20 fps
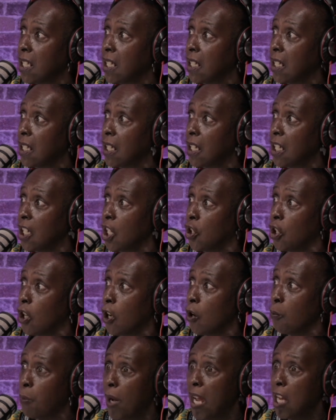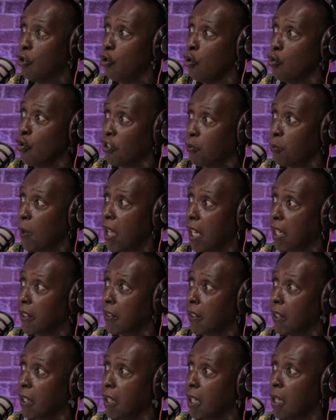you know, paid due respect.
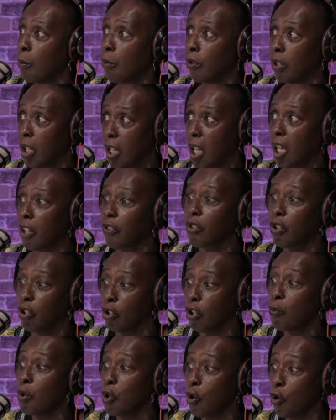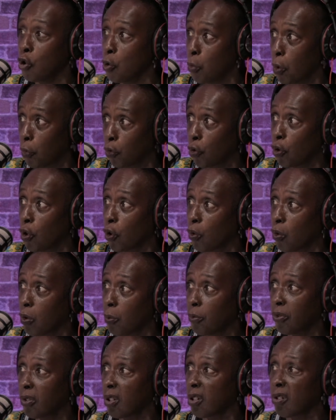But the next thing you know, we all knew what was going to come.
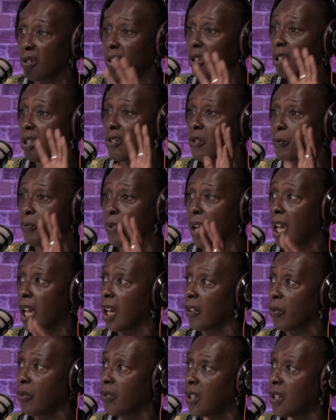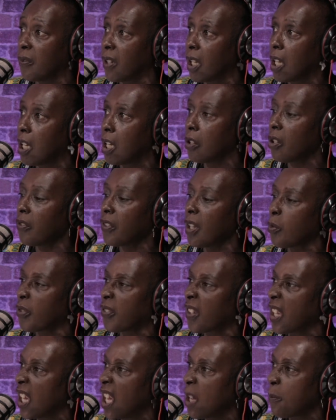So, not surprised. Wasn't even, not say it wasn't
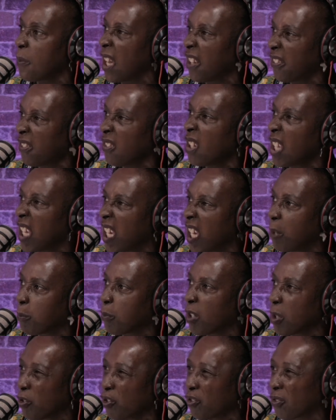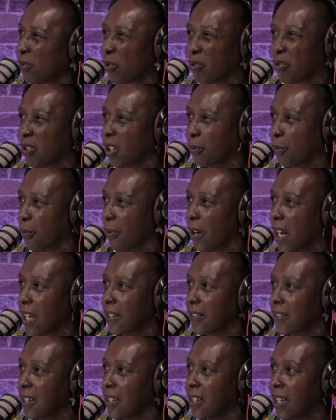hit, but it's still here, but it just wasn't a surprise.
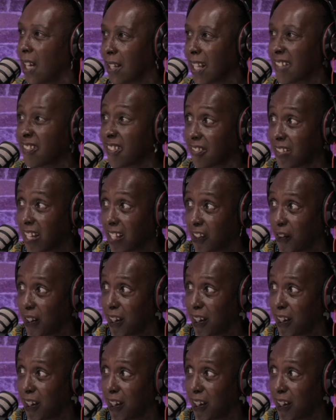And that's a sad thing.